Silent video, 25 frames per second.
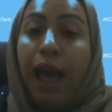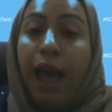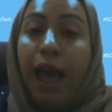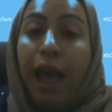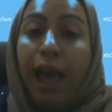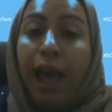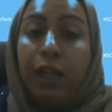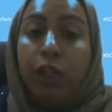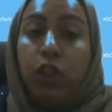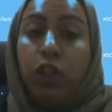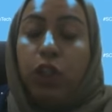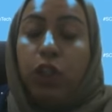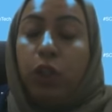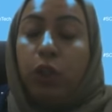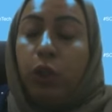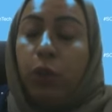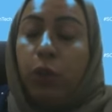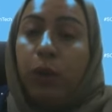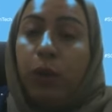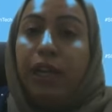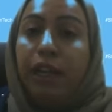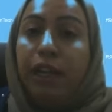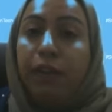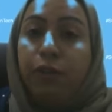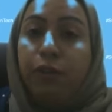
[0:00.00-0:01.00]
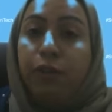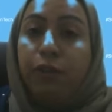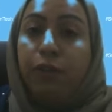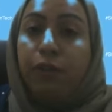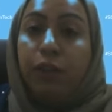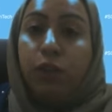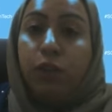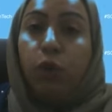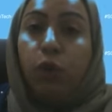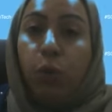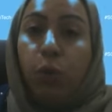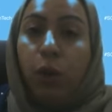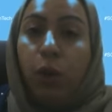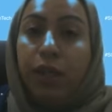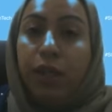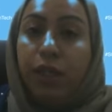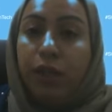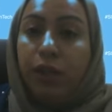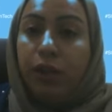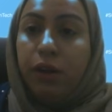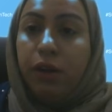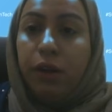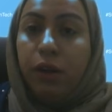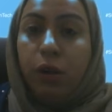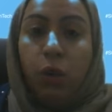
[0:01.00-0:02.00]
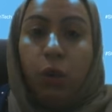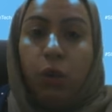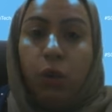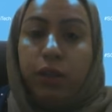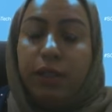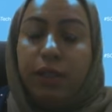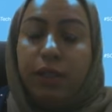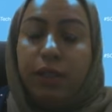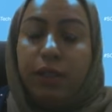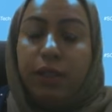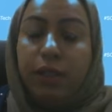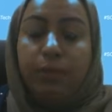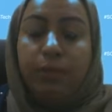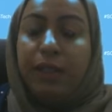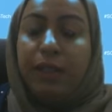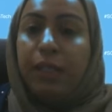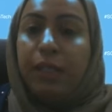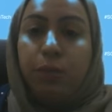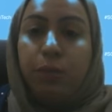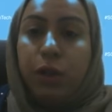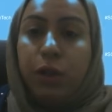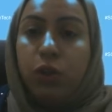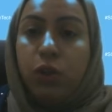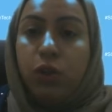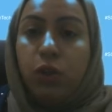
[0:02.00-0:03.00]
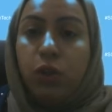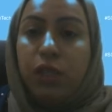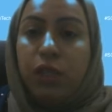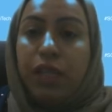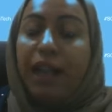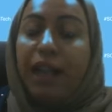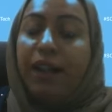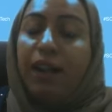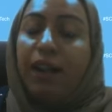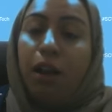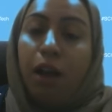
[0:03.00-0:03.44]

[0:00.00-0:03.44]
and you will leave it for 1 year or 6 months and